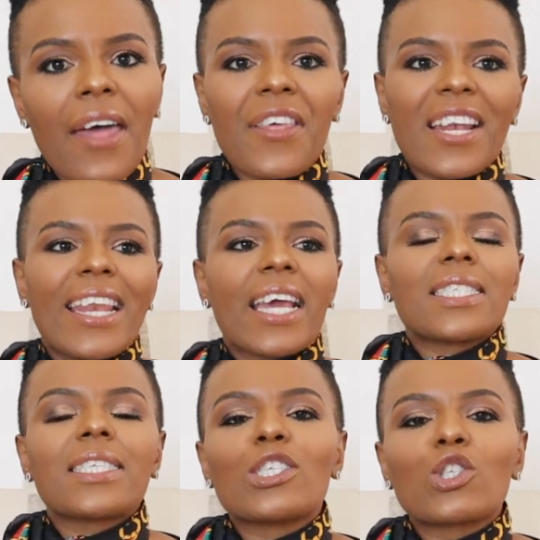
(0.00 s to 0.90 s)
and then
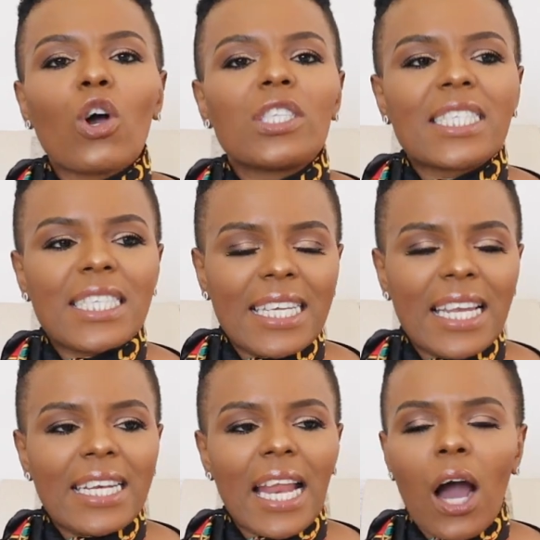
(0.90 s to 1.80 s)
next is
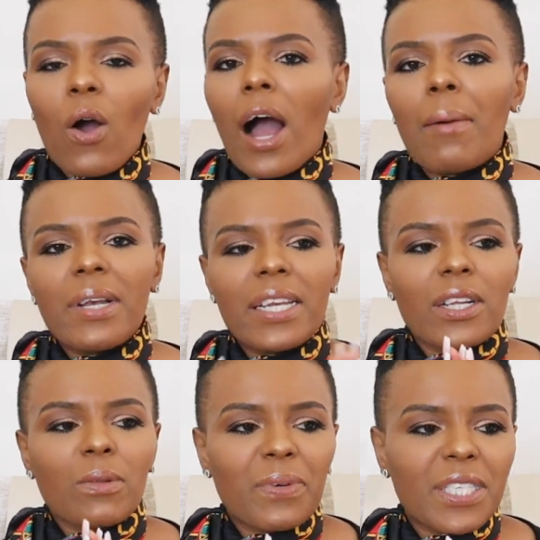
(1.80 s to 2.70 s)
concealer. Now, I'm a
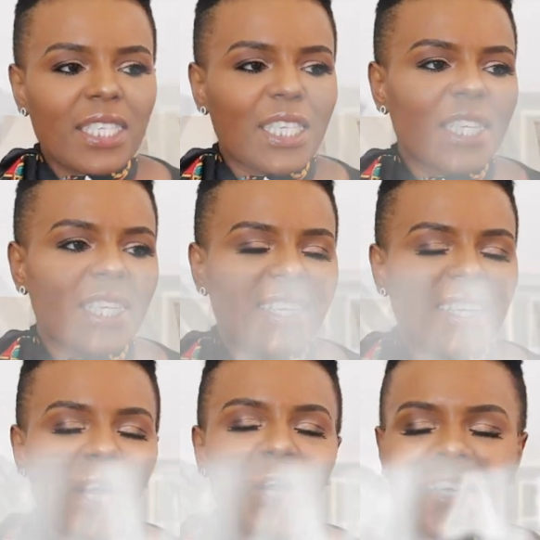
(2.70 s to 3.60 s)
little bit...
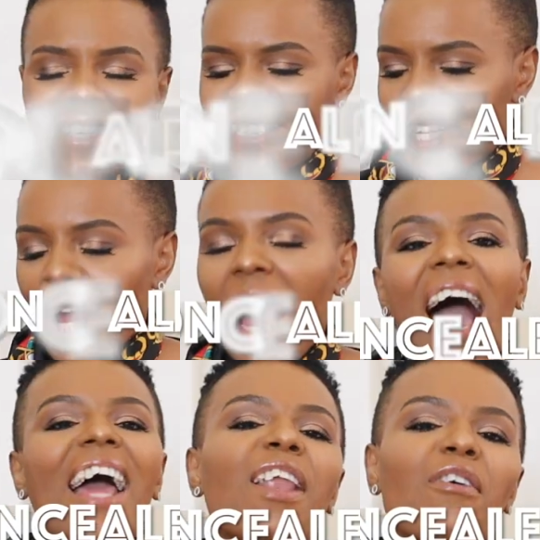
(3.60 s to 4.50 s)

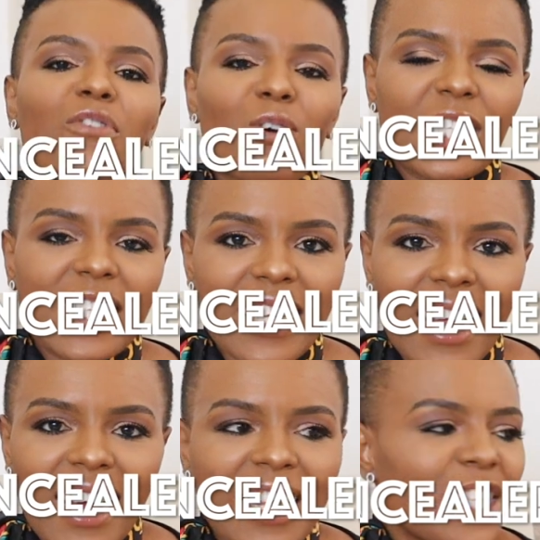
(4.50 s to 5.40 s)
I love
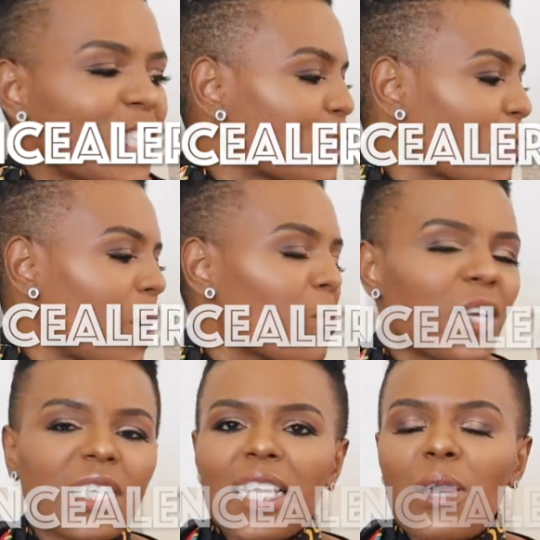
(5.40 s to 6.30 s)
concealer. This is what I'm
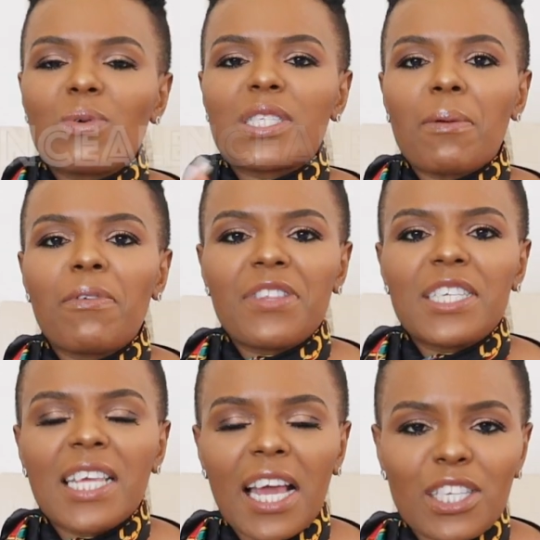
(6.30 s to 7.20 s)
gonna say. With some of
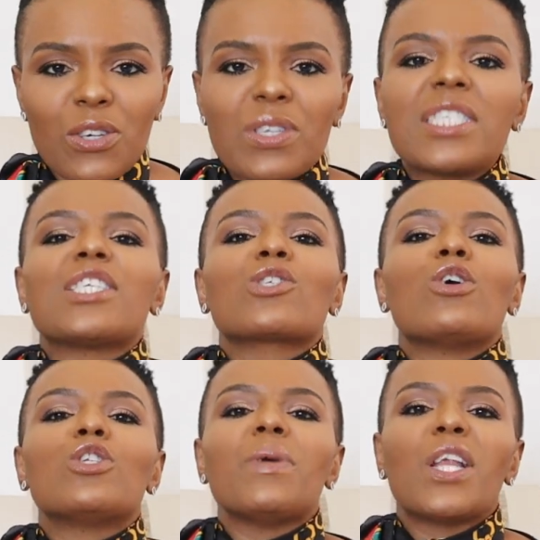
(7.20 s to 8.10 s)
these categories, there's
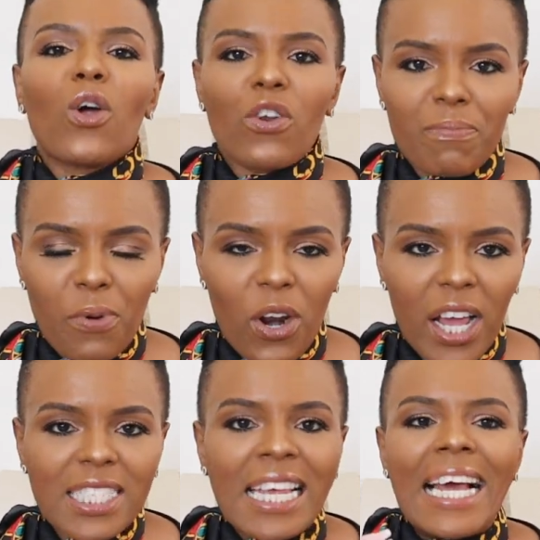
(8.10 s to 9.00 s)
going to be a lot of
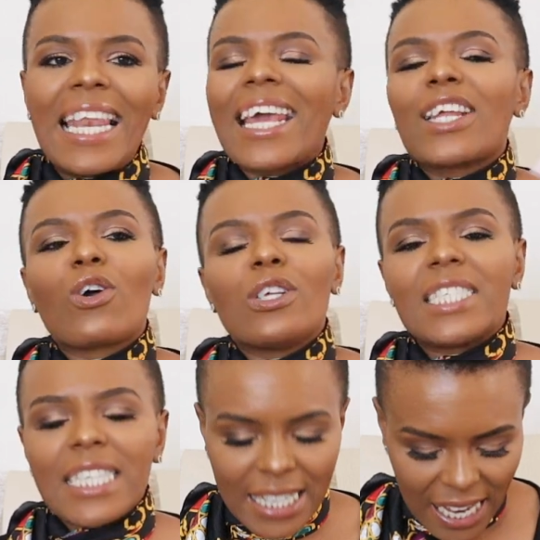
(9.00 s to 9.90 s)
products. Like in
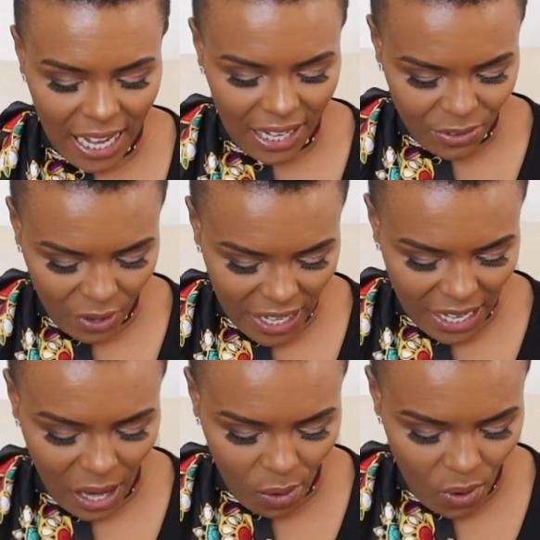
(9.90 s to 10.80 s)
concealer, right
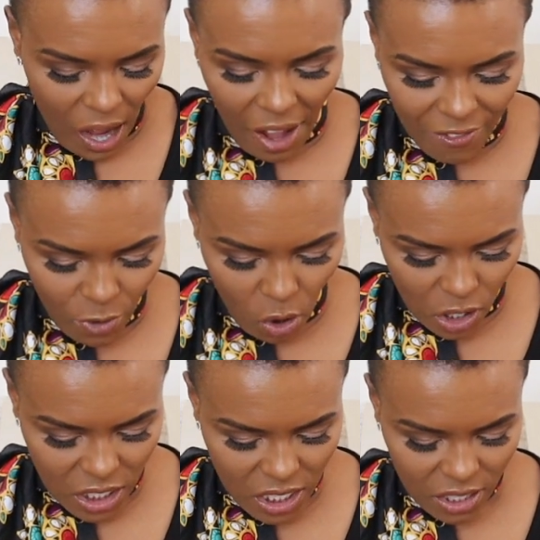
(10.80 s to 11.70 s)
now, I've
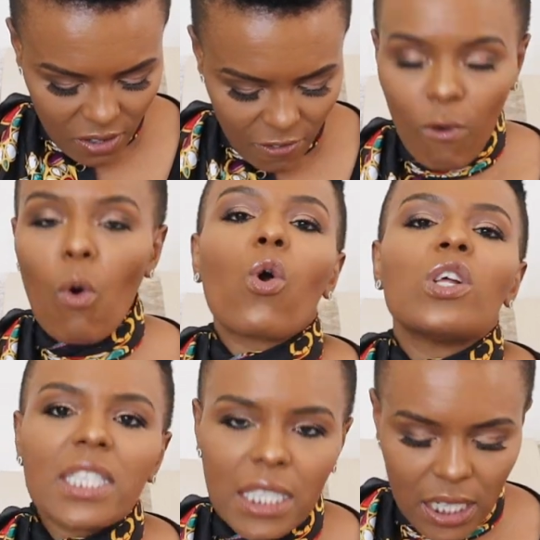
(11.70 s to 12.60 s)
got 4
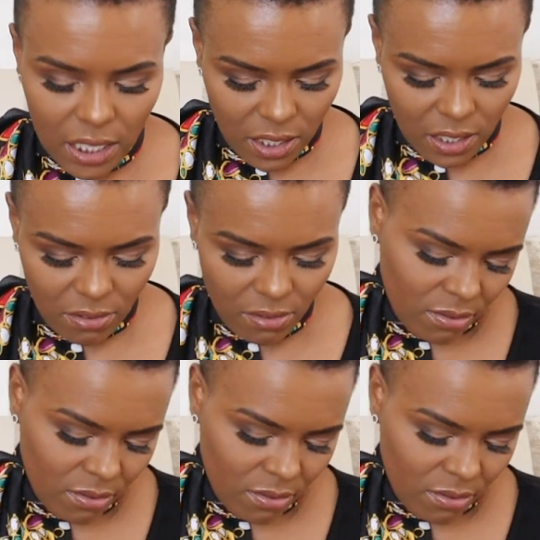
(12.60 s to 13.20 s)
concealers.